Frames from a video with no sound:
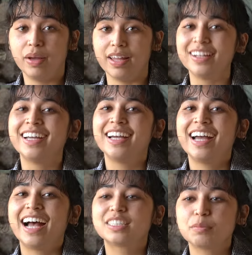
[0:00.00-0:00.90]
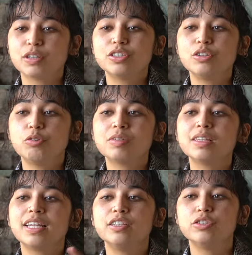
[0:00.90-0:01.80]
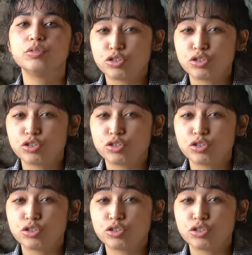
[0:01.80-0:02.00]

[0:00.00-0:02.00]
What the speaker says: But as a person who related to